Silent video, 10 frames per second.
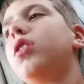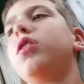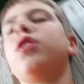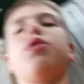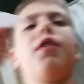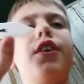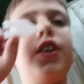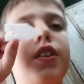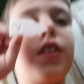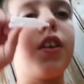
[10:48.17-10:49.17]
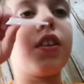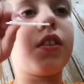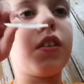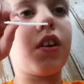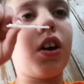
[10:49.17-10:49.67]

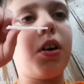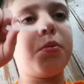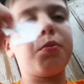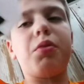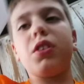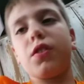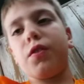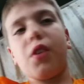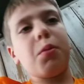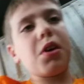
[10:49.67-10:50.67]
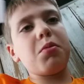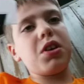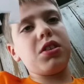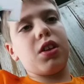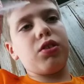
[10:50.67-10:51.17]
this piece of foam that I
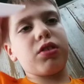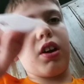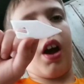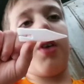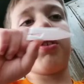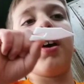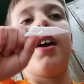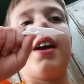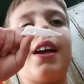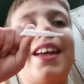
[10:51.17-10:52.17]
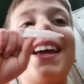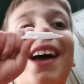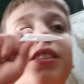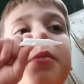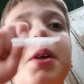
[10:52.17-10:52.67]
made that looks like a house, it
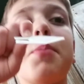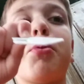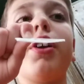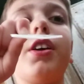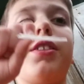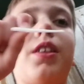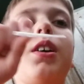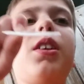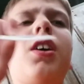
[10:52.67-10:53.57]
has to be pretty thin.